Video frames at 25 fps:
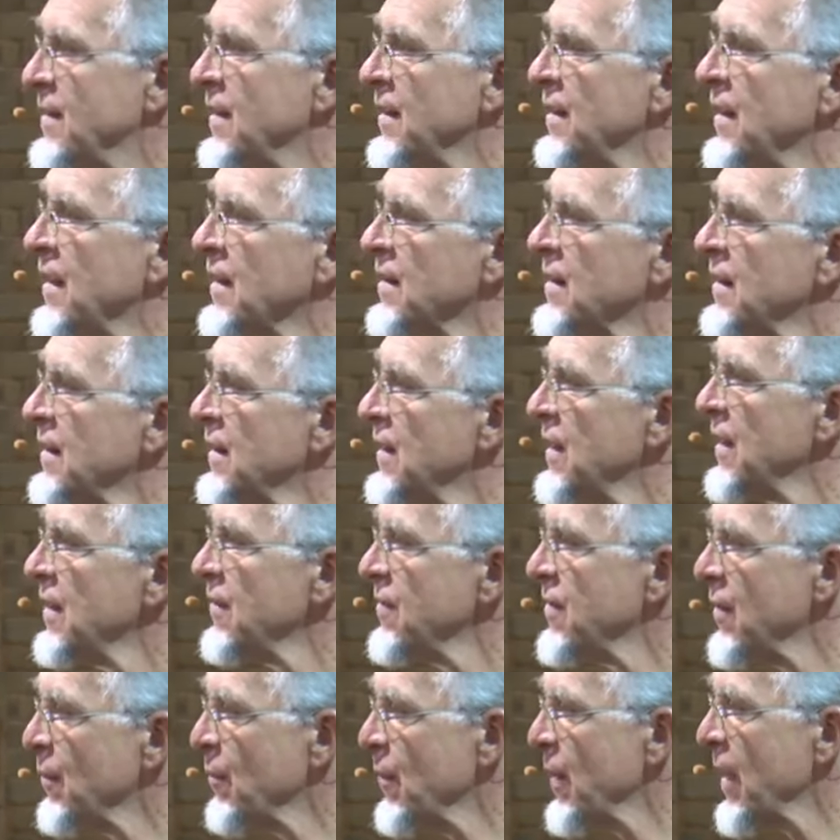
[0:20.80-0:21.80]
do not leave
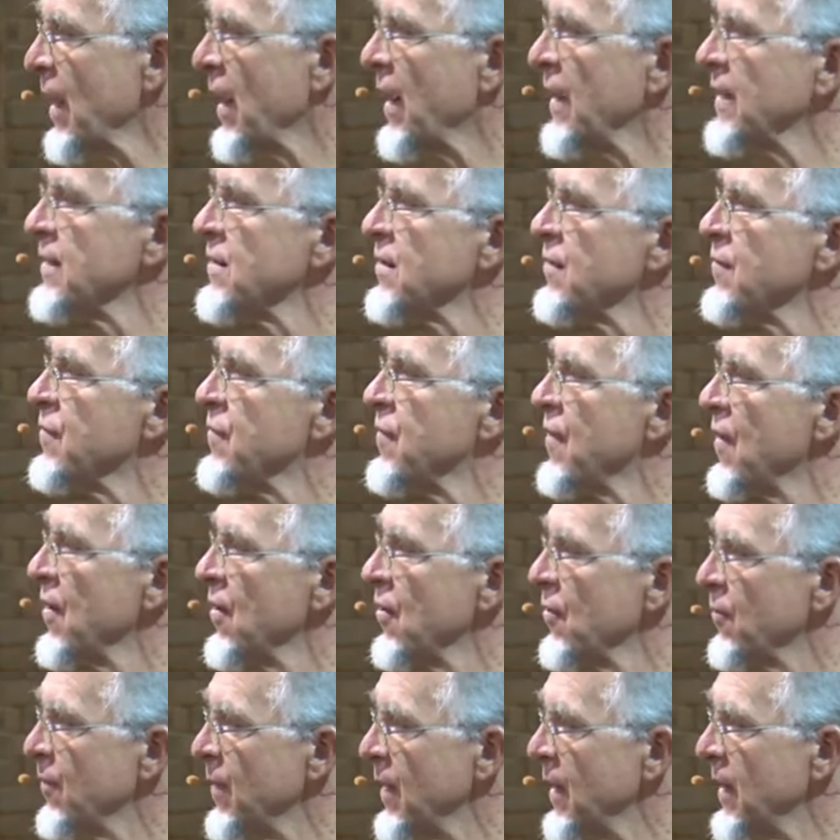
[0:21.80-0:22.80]
them behind and
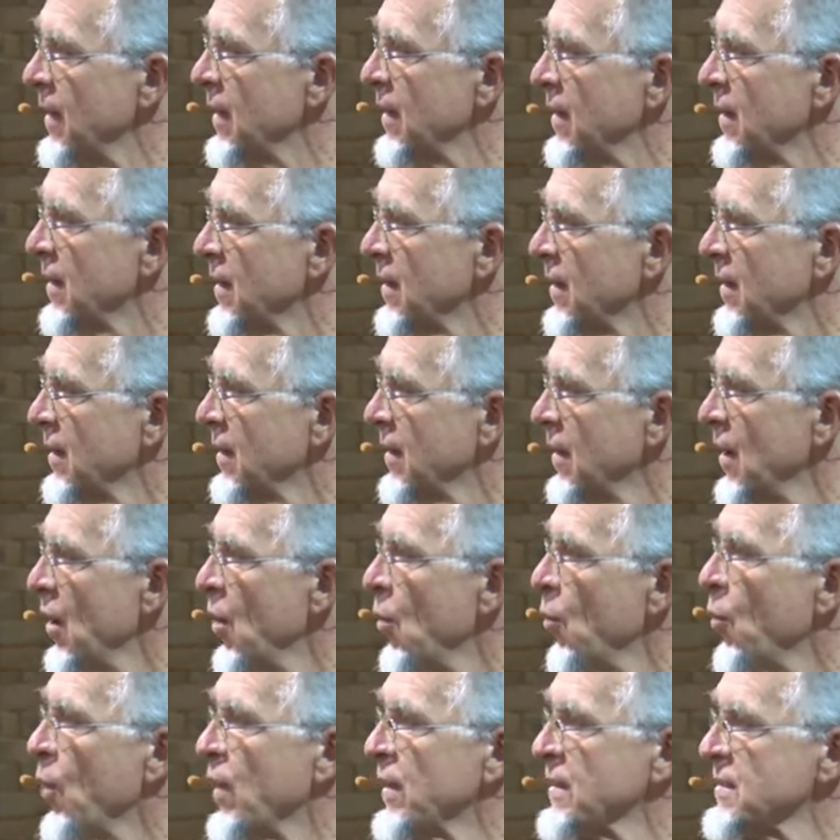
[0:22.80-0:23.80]
follow me.
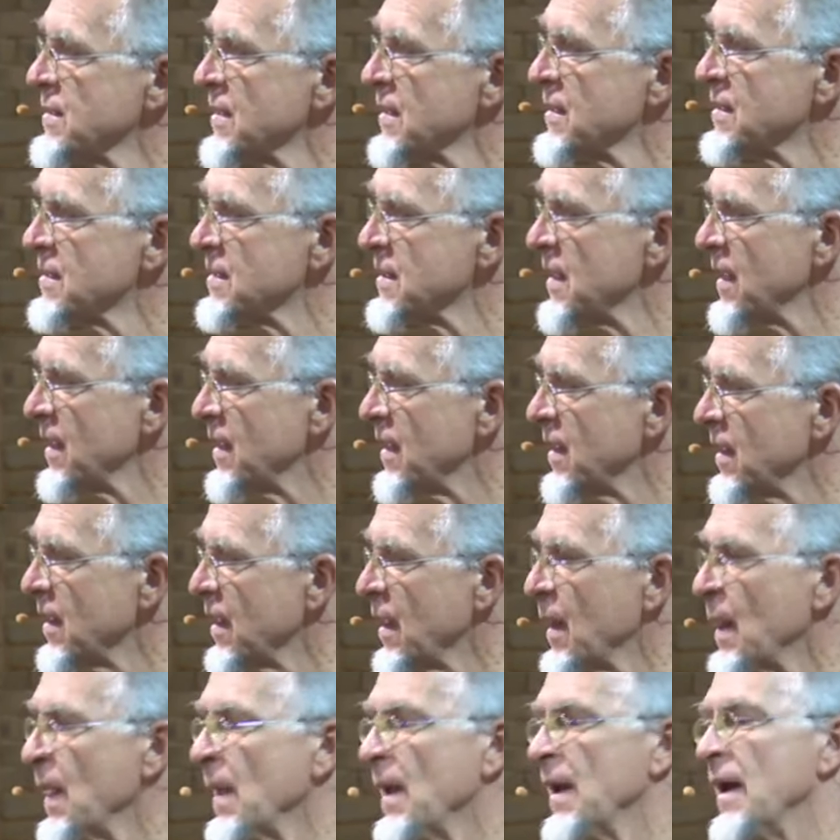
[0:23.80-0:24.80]
What does it say?
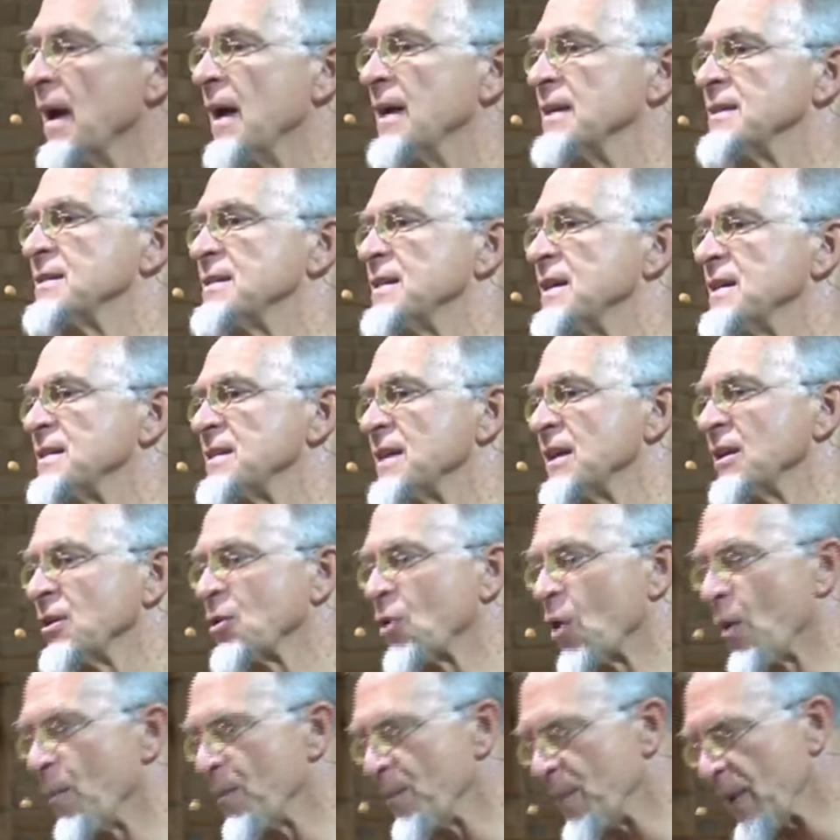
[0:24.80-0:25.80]
It says in
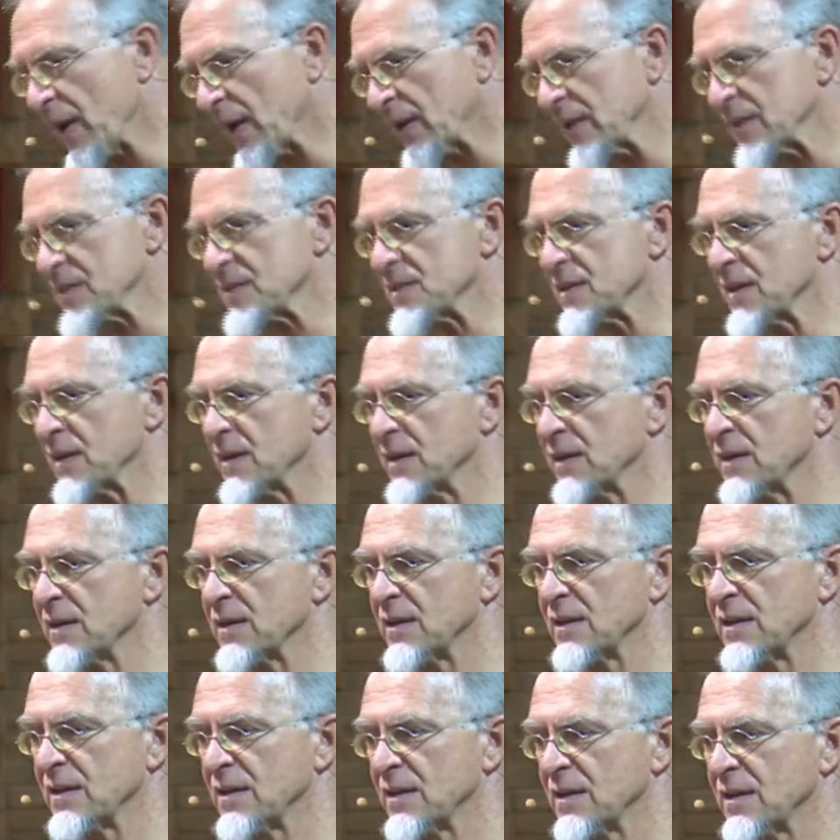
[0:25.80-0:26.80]
comparison
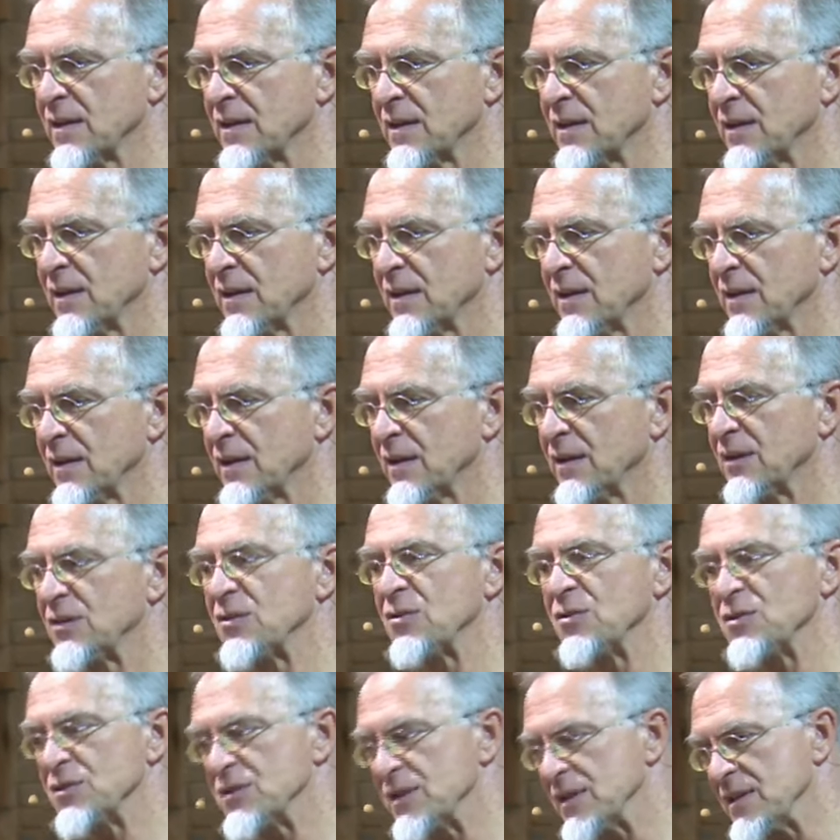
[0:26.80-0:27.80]
to
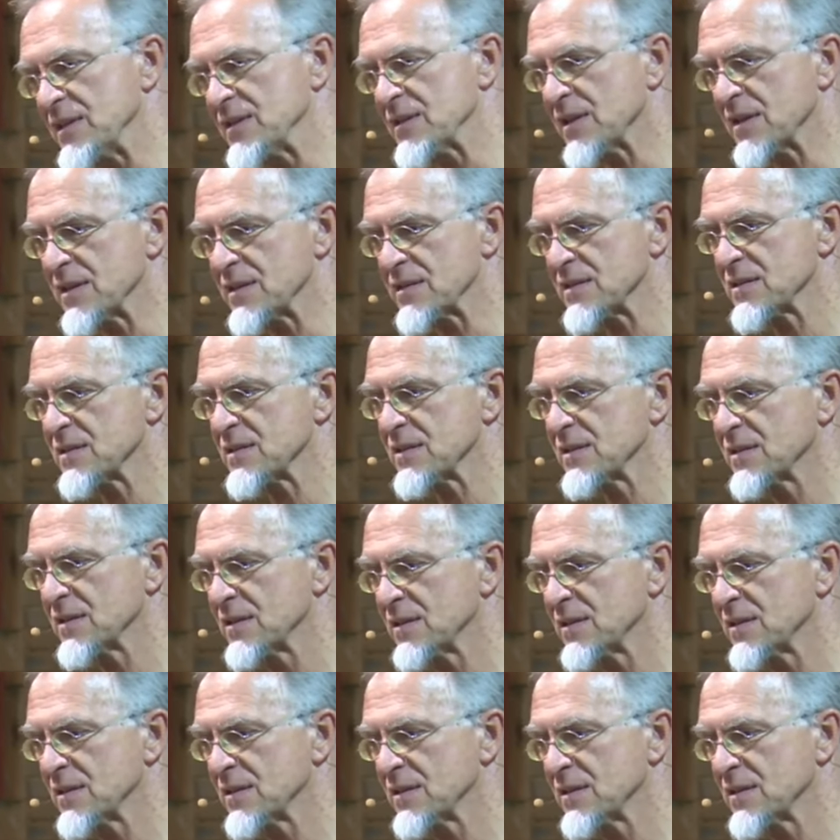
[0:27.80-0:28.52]
Jesus.